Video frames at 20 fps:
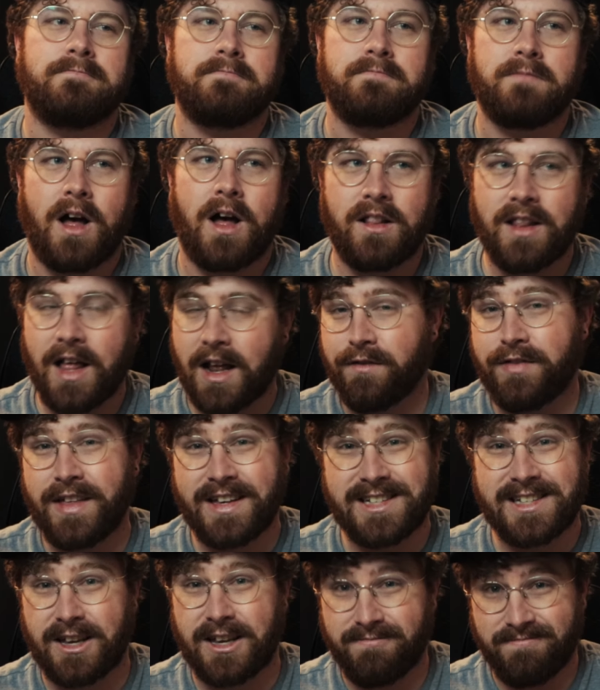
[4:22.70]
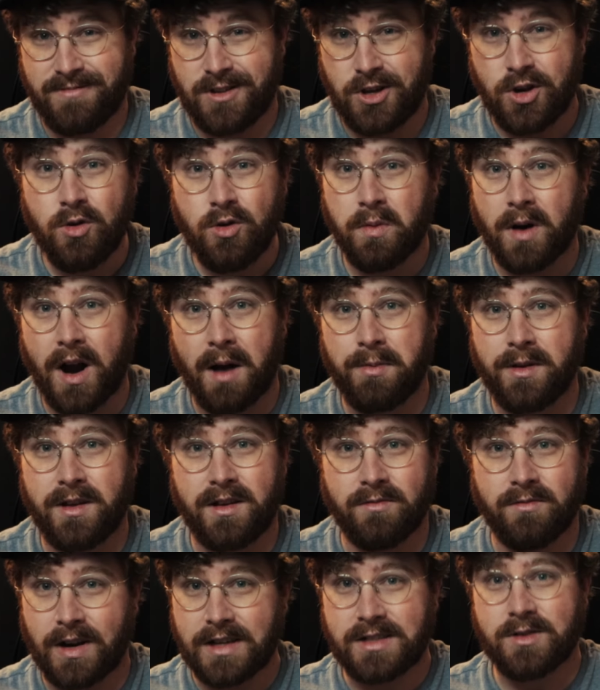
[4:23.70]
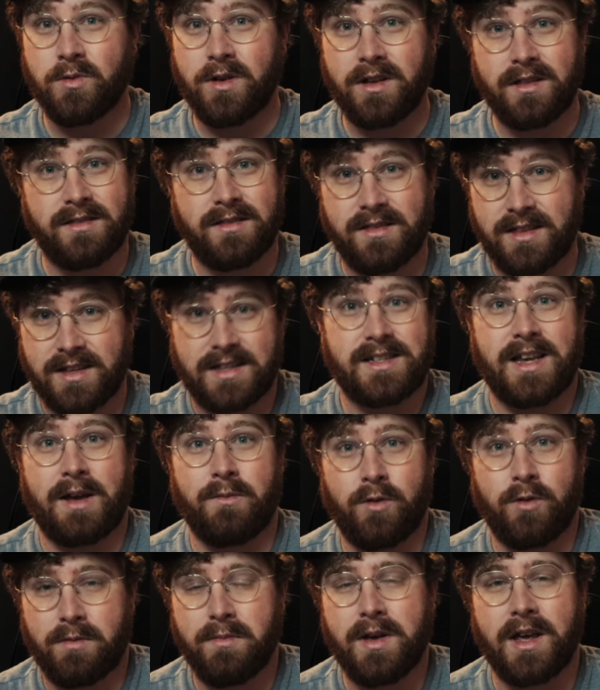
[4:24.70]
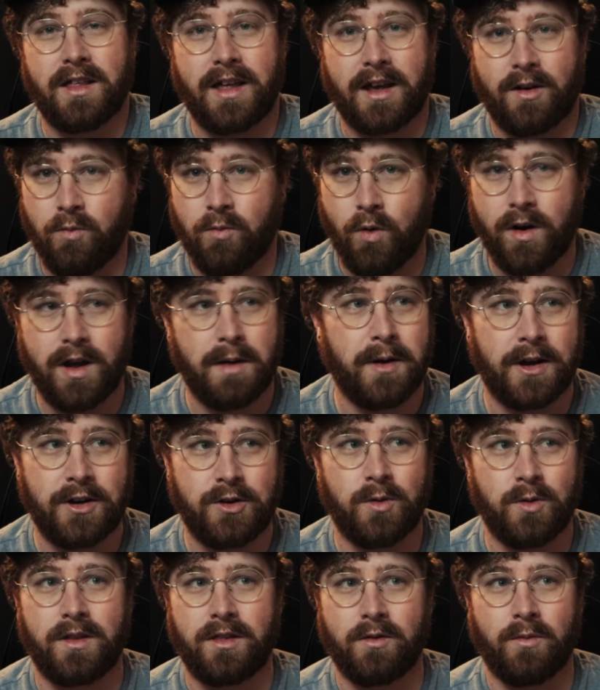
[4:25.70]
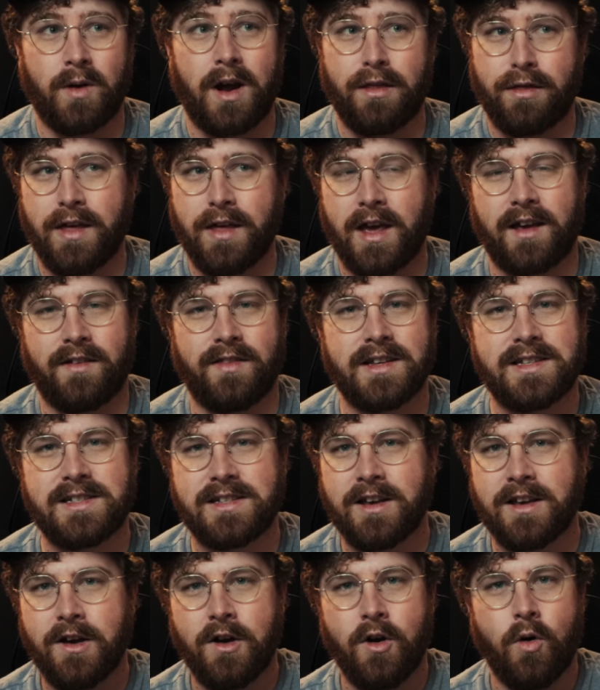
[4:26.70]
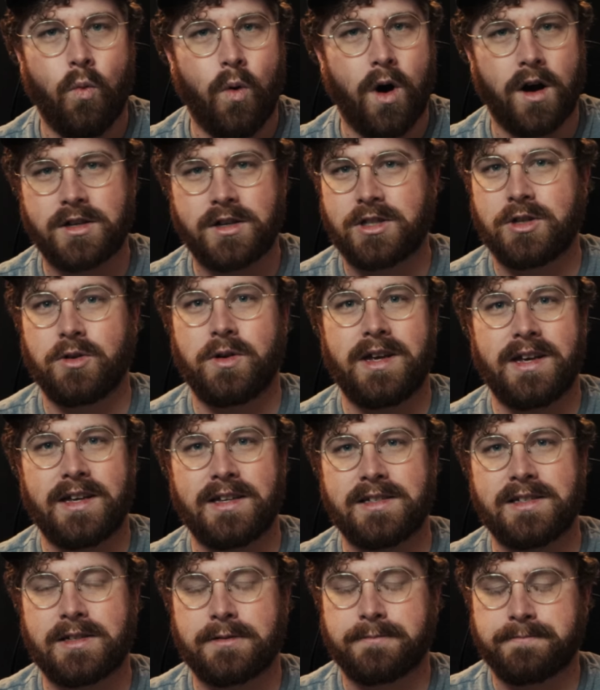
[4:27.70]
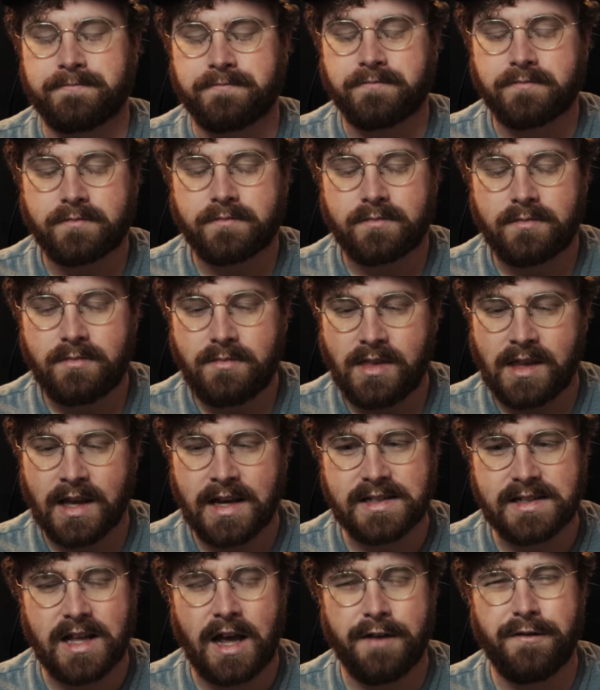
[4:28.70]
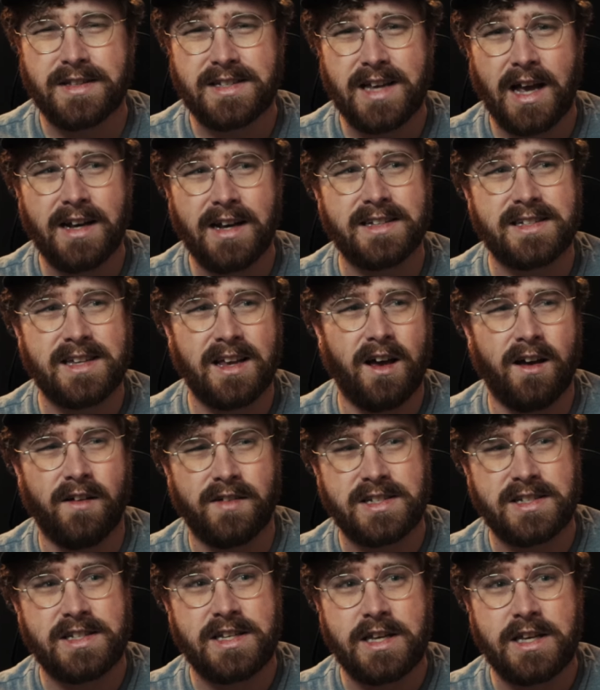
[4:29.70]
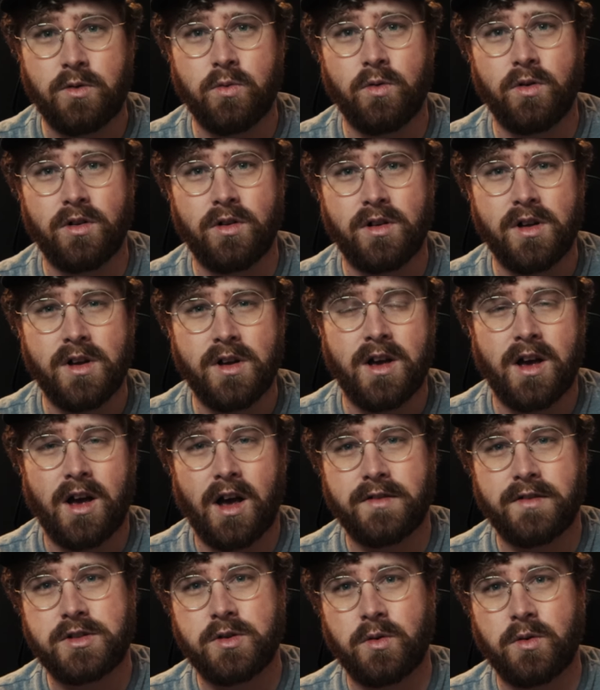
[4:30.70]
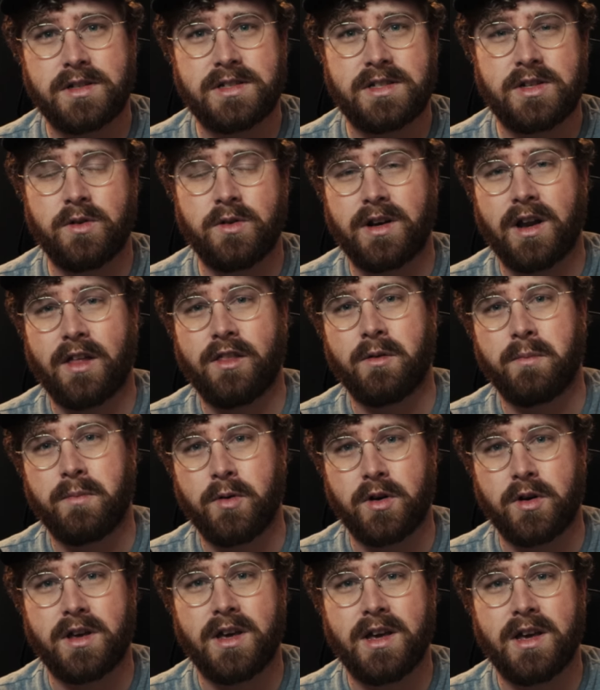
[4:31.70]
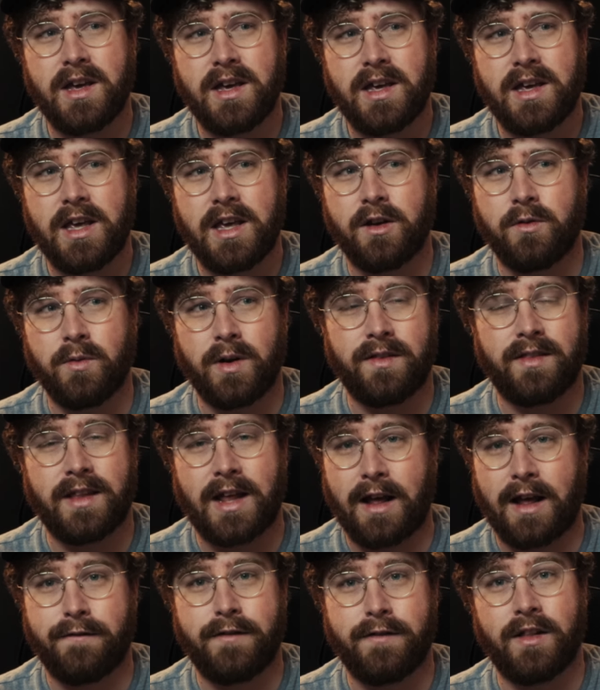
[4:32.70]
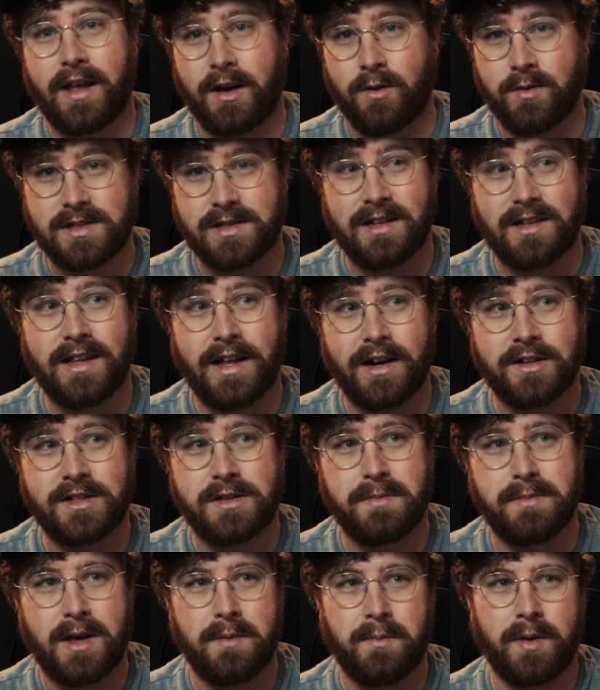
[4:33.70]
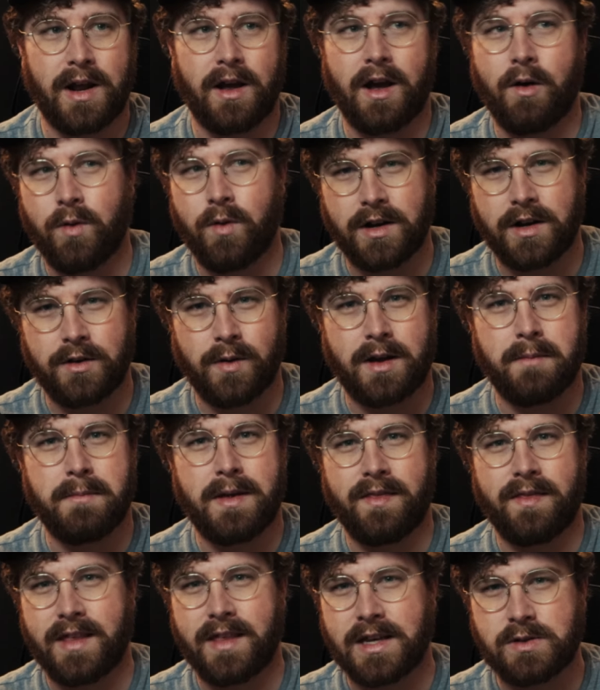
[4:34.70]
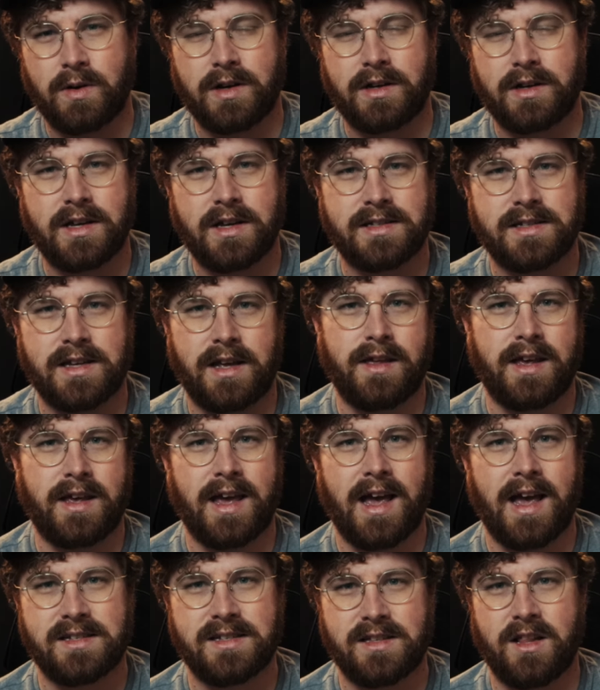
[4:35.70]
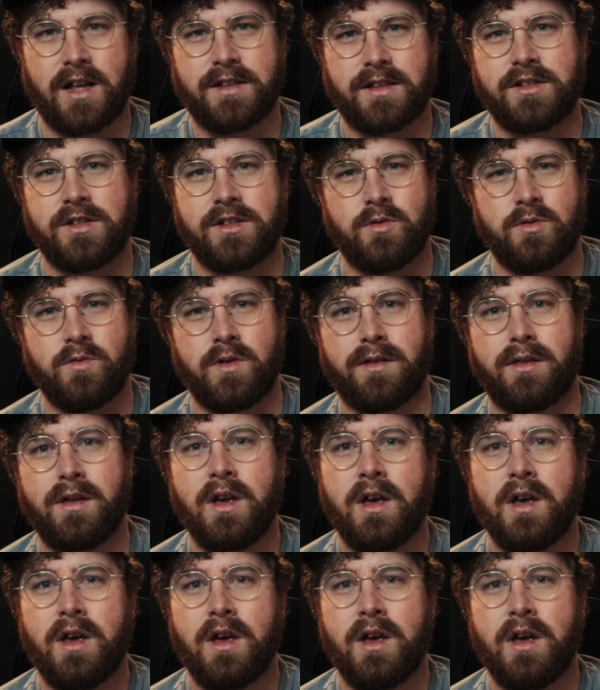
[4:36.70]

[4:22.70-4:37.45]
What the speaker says: a lot of things that you probably wrestle with the same with me, like, am I doing the right thing? And this walks through his life. It's kind of a sequel of sorts to another book he had written that I felt like was a letter to me, but I wanted to recommend this one because I think it has a lot to do with